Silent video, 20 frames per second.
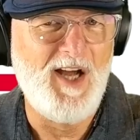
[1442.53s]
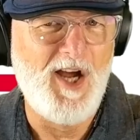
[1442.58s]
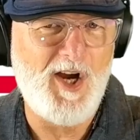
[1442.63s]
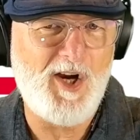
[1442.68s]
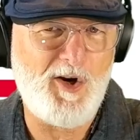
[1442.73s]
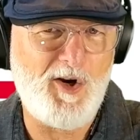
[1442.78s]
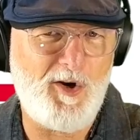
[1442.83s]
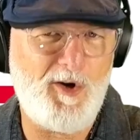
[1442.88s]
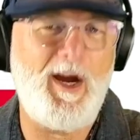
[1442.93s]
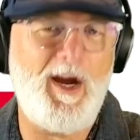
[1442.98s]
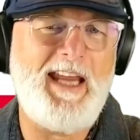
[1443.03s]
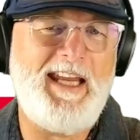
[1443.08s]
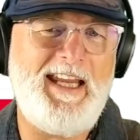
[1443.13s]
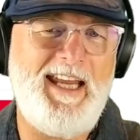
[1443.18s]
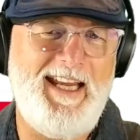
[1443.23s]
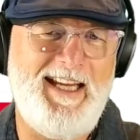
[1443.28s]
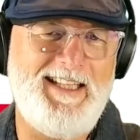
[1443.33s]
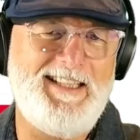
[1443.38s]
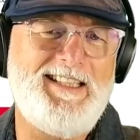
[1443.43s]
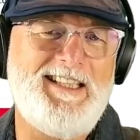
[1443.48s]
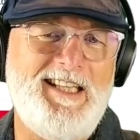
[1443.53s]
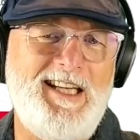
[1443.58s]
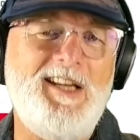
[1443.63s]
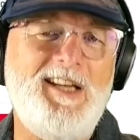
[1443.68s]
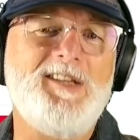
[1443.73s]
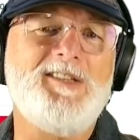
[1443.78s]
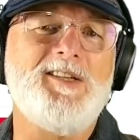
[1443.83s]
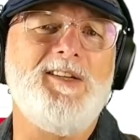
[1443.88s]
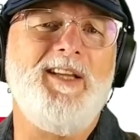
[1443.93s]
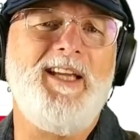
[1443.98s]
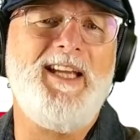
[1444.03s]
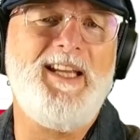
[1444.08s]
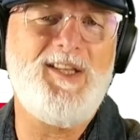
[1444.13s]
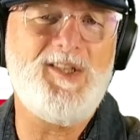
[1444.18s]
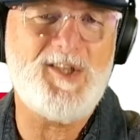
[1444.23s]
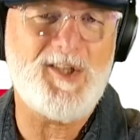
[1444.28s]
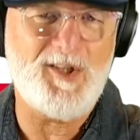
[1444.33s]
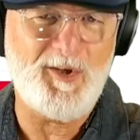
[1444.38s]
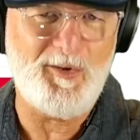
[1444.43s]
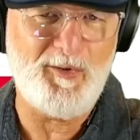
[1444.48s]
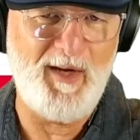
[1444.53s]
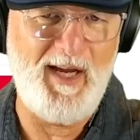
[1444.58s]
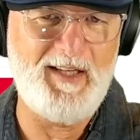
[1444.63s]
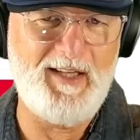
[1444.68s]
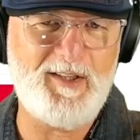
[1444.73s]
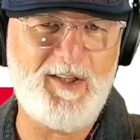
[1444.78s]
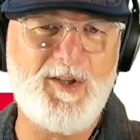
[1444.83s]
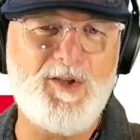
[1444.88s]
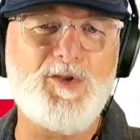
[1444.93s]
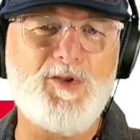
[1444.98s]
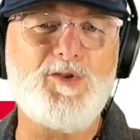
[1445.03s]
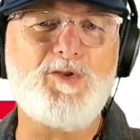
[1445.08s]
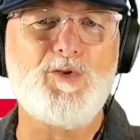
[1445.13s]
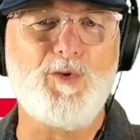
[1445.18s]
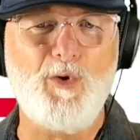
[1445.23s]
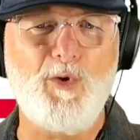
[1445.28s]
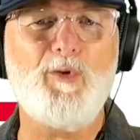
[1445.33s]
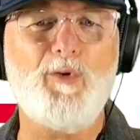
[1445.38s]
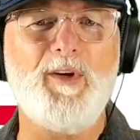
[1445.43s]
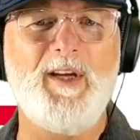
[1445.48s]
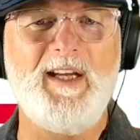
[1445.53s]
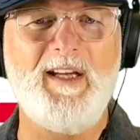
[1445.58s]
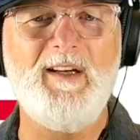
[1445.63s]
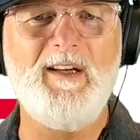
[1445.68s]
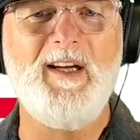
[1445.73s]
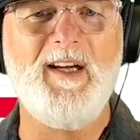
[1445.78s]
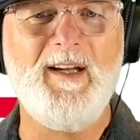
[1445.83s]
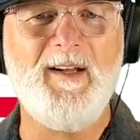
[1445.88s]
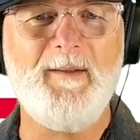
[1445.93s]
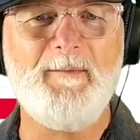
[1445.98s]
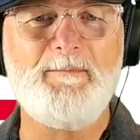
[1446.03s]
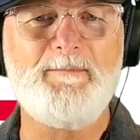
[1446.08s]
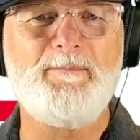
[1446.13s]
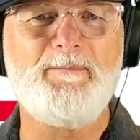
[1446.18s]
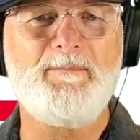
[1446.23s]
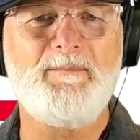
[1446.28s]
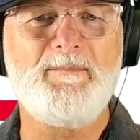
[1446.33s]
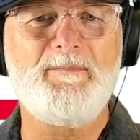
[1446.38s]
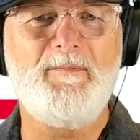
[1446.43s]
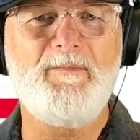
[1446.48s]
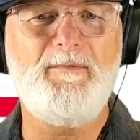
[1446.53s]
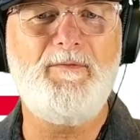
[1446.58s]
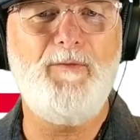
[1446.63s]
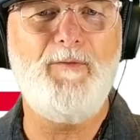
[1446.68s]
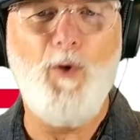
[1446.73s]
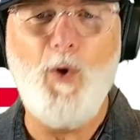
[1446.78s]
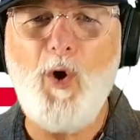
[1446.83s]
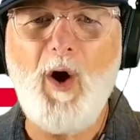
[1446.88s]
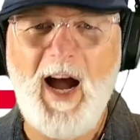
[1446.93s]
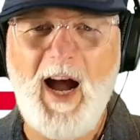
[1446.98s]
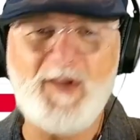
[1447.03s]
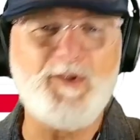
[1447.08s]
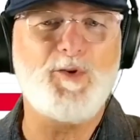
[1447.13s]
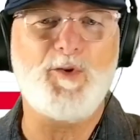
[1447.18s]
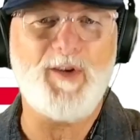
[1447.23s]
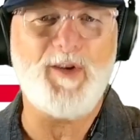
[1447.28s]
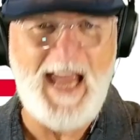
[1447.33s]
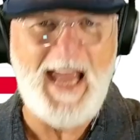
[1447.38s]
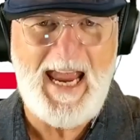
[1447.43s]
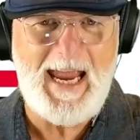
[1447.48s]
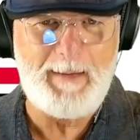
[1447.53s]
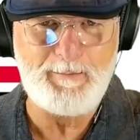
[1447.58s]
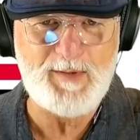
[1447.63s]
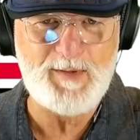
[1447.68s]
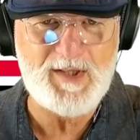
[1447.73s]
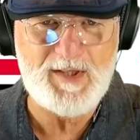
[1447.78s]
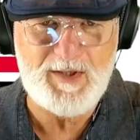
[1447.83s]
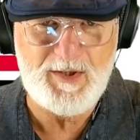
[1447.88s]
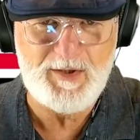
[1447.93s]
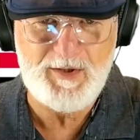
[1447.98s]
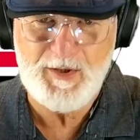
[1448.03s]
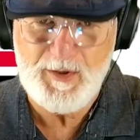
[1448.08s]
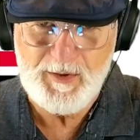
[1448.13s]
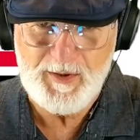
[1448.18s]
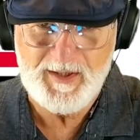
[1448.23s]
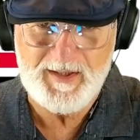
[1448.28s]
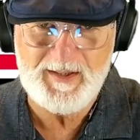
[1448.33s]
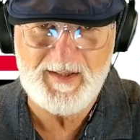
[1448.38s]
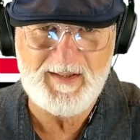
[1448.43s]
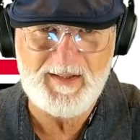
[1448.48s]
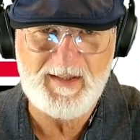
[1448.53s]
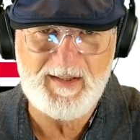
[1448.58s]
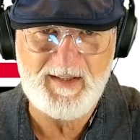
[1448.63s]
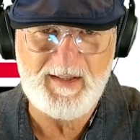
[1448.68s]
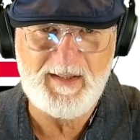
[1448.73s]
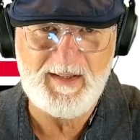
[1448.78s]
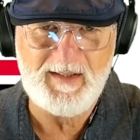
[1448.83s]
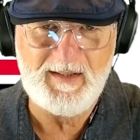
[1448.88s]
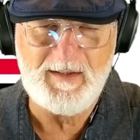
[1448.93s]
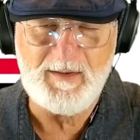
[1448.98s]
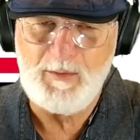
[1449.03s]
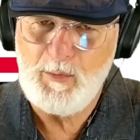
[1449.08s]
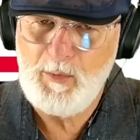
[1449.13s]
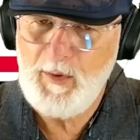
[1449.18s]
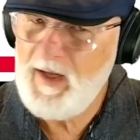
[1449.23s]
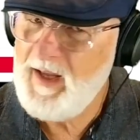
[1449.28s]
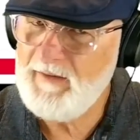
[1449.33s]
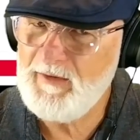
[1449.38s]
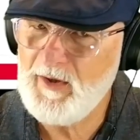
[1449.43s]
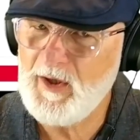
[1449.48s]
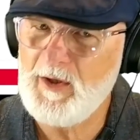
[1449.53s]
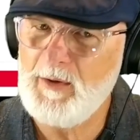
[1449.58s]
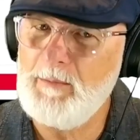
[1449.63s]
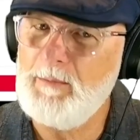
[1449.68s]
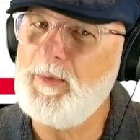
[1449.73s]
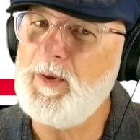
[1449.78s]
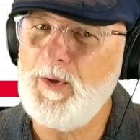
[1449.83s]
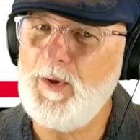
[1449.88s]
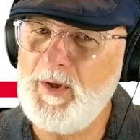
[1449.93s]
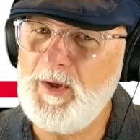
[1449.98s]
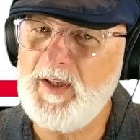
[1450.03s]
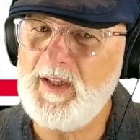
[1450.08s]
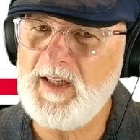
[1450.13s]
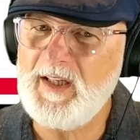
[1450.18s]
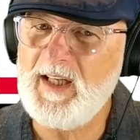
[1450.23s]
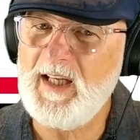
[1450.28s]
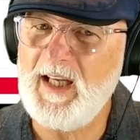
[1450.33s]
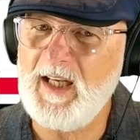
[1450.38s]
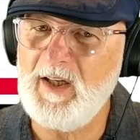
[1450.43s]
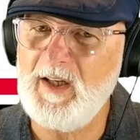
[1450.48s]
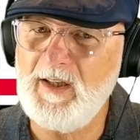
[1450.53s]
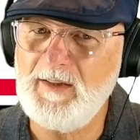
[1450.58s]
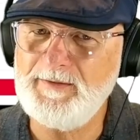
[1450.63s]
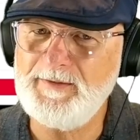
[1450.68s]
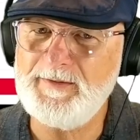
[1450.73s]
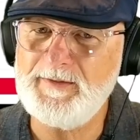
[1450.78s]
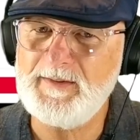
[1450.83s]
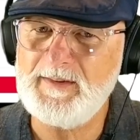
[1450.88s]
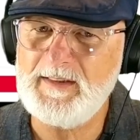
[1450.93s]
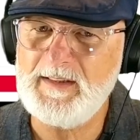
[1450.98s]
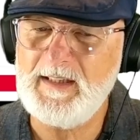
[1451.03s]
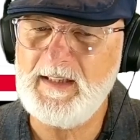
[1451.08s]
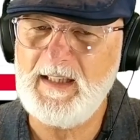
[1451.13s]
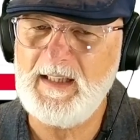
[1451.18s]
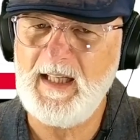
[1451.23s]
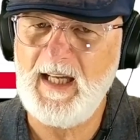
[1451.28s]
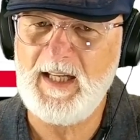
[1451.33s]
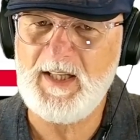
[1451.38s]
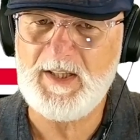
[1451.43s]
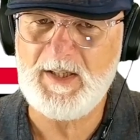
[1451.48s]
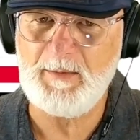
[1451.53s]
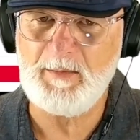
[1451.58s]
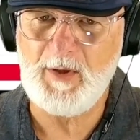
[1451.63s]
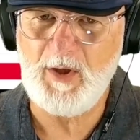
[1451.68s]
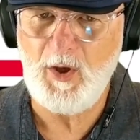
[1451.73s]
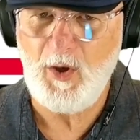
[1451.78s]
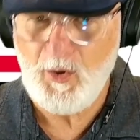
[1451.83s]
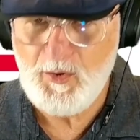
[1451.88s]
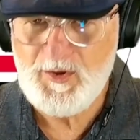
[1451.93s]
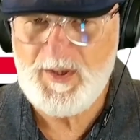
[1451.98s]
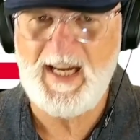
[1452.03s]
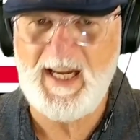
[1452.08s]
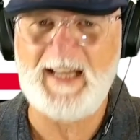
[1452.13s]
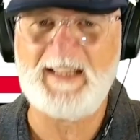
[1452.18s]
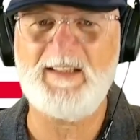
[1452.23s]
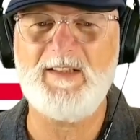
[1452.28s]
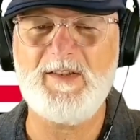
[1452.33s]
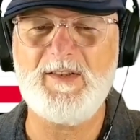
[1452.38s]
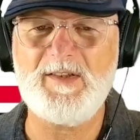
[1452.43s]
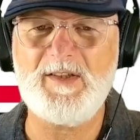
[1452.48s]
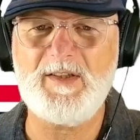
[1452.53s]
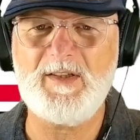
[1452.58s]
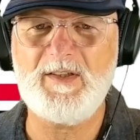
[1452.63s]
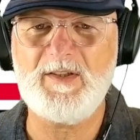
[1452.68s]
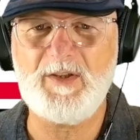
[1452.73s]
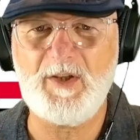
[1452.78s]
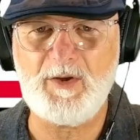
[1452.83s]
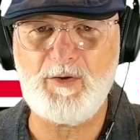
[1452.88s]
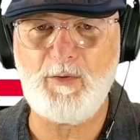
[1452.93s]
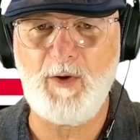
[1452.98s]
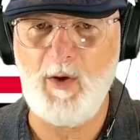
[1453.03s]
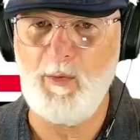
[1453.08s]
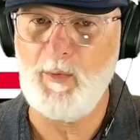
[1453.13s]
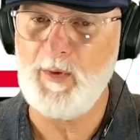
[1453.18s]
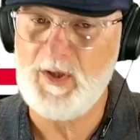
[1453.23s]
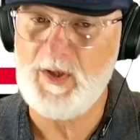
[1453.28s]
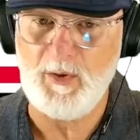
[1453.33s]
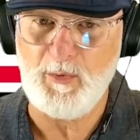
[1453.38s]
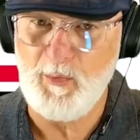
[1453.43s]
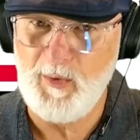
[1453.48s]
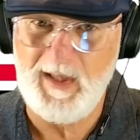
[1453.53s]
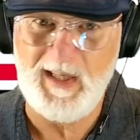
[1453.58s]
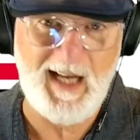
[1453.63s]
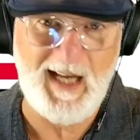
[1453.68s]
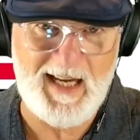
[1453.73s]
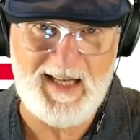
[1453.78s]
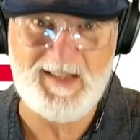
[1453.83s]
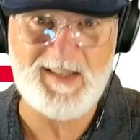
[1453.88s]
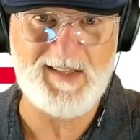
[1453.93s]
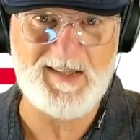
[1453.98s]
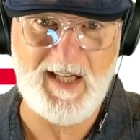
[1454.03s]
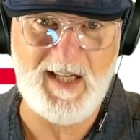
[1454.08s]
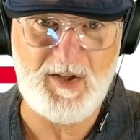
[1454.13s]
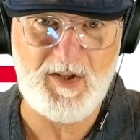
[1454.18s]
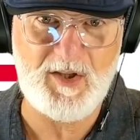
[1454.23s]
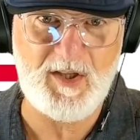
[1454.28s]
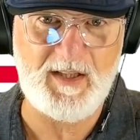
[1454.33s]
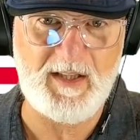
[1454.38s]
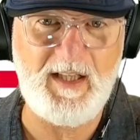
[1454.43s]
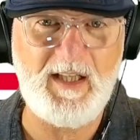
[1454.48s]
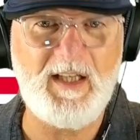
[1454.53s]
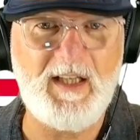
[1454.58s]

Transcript: cranking a diesel engine around and drawing 400 amps to do it. We have a computer to kick off and some contactors to throw, which are relays essentially.